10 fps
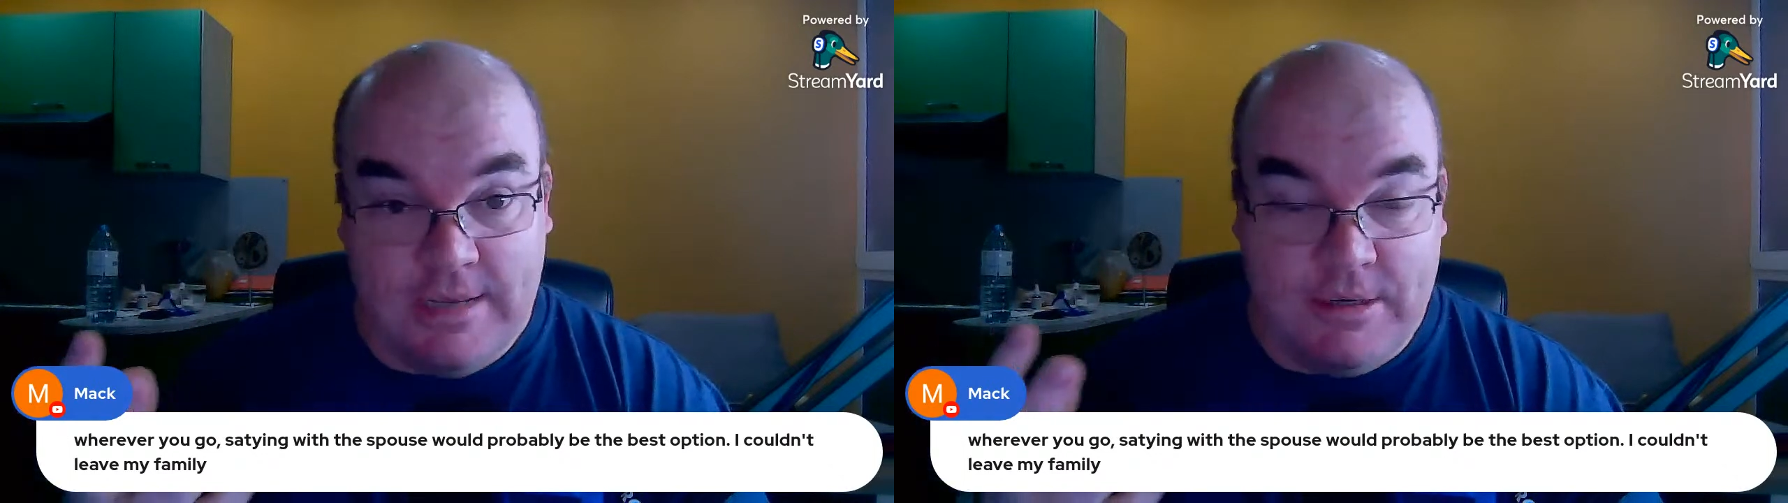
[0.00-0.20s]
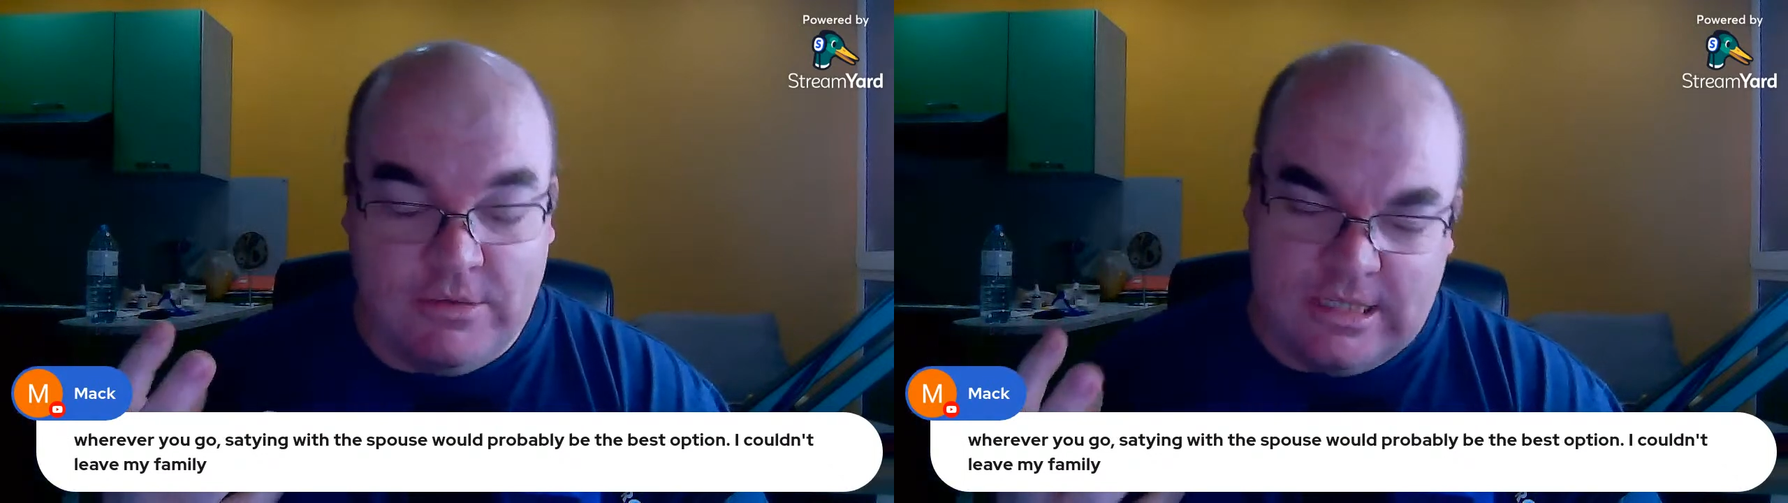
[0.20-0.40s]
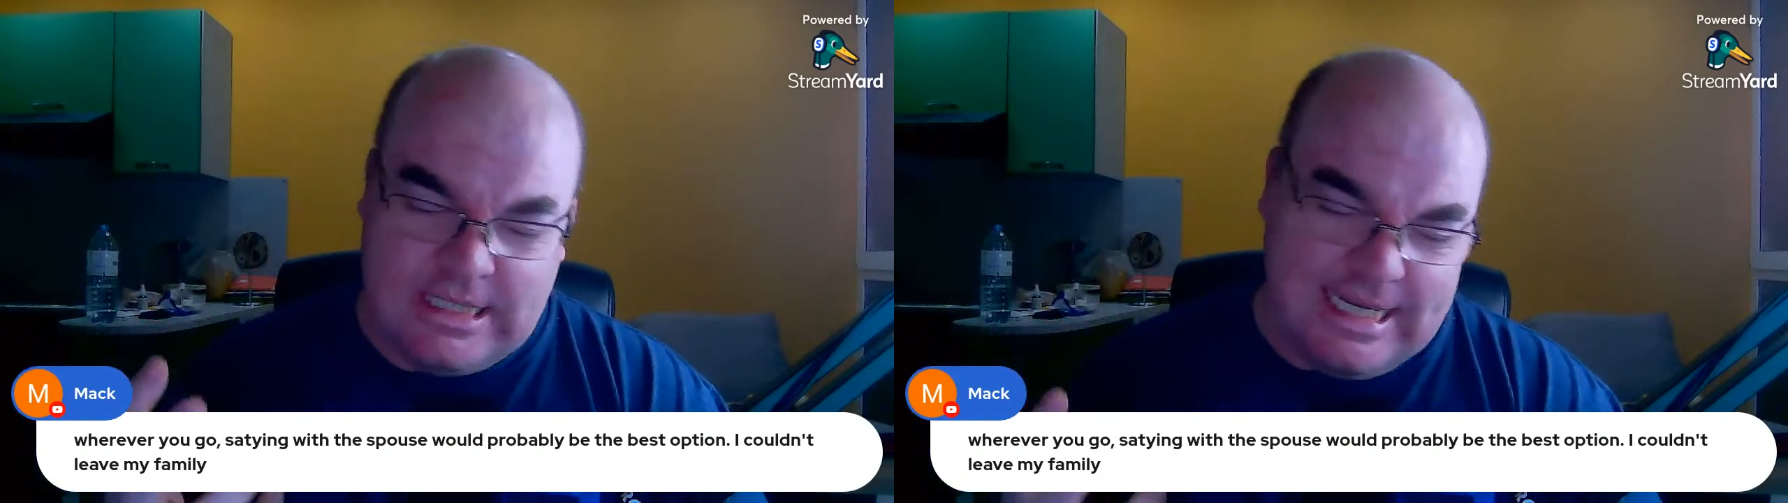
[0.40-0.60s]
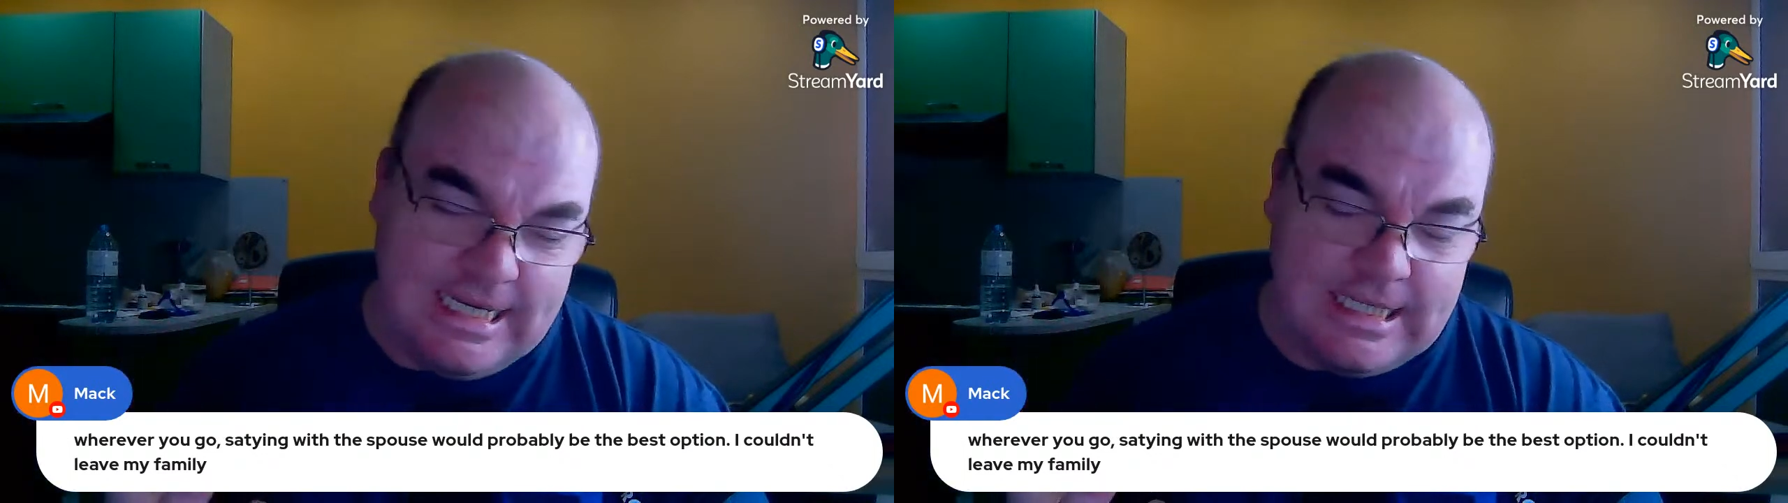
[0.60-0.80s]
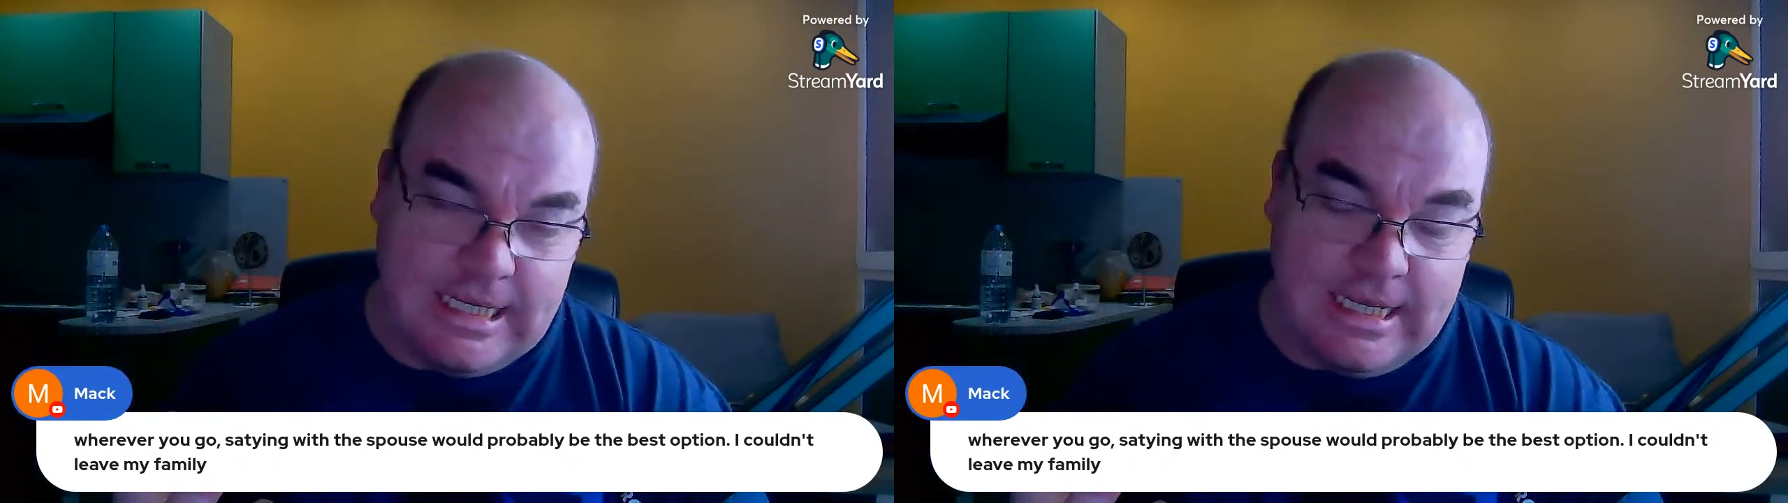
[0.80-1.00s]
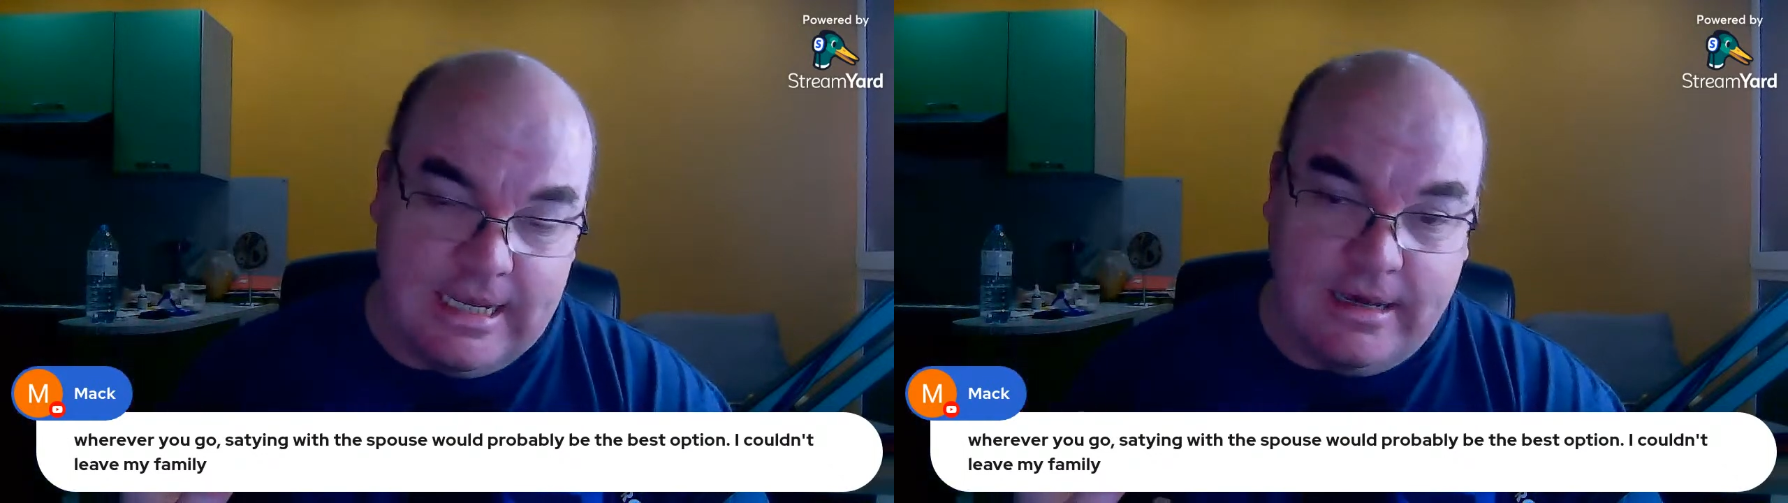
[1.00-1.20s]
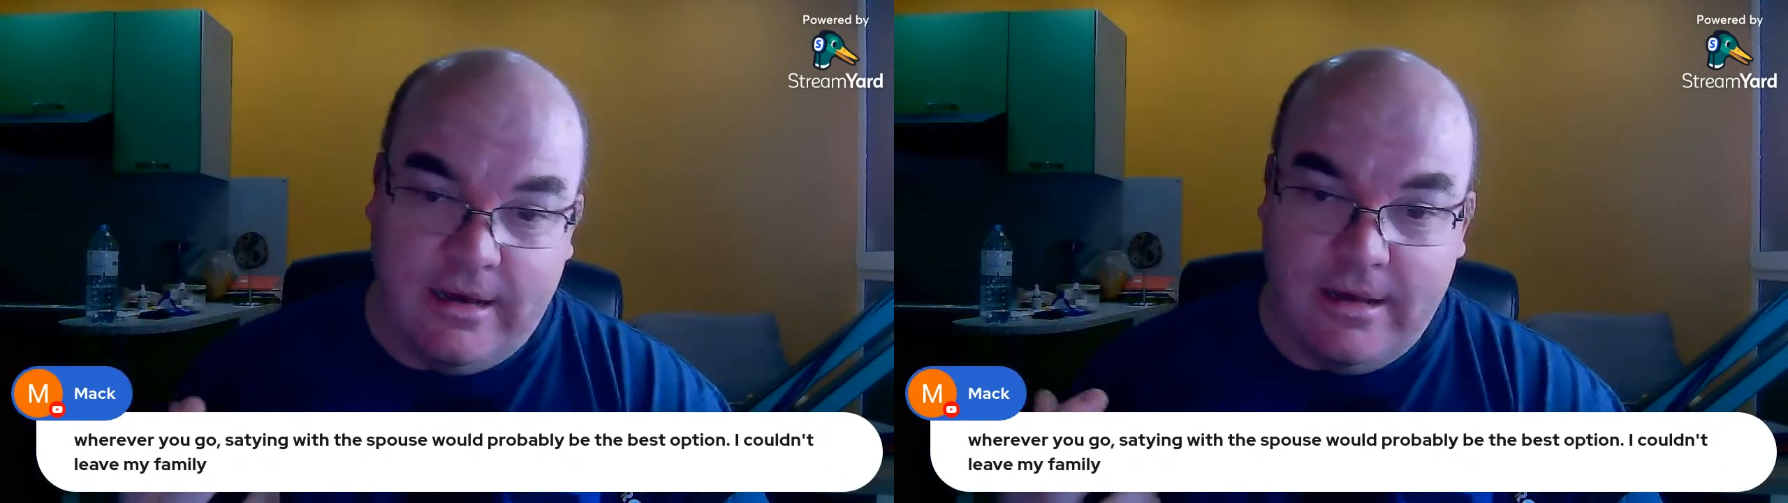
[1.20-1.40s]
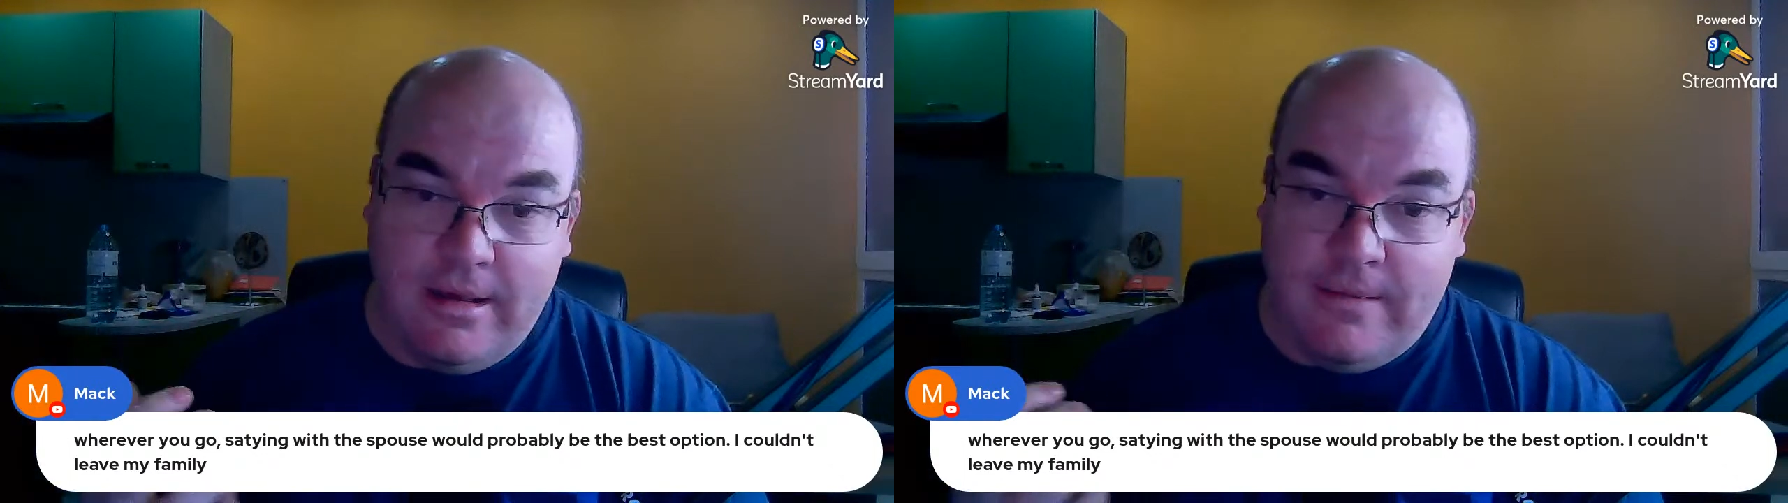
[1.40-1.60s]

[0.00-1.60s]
but it was just easier here.